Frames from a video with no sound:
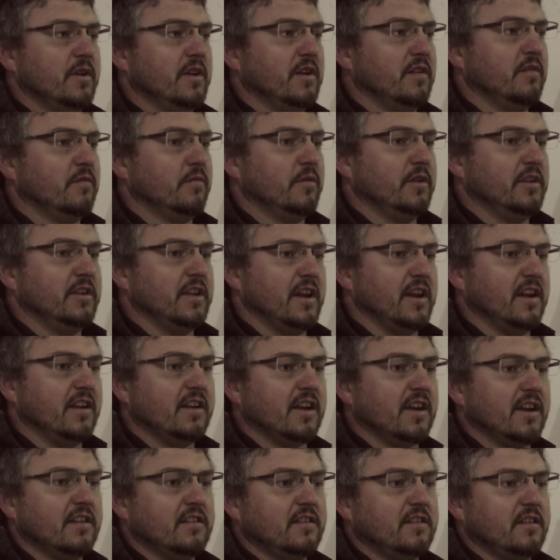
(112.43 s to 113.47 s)
we
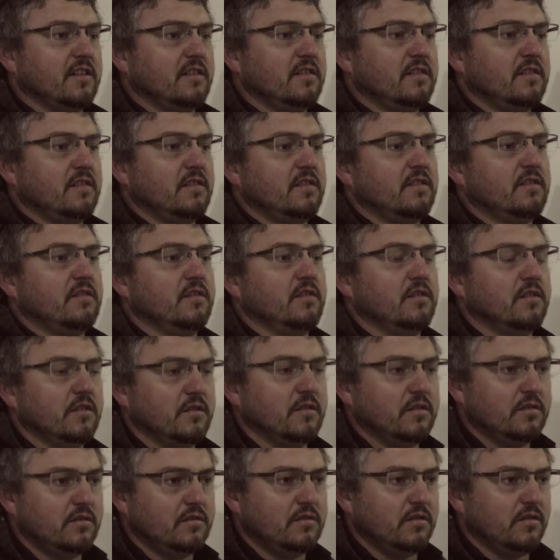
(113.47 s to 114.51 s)
dedicated to
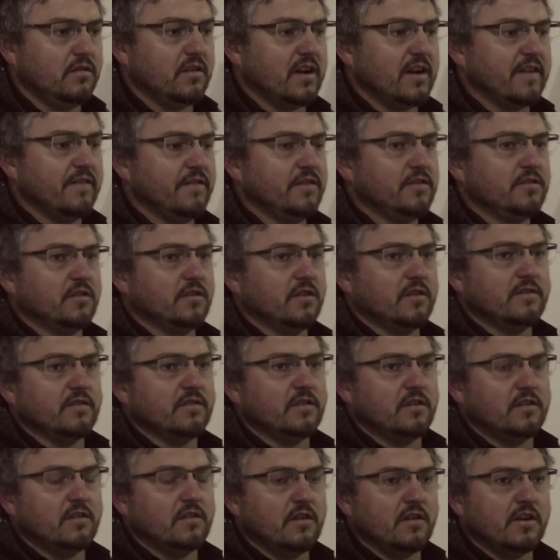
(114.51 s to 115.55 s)

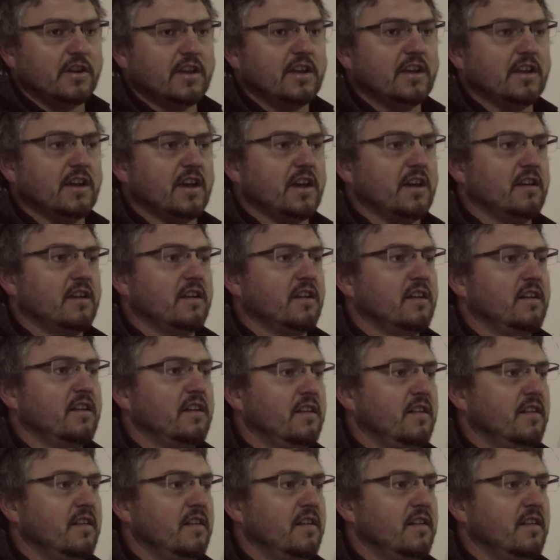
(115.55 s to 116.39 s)
Graphisoft ArchiCAD,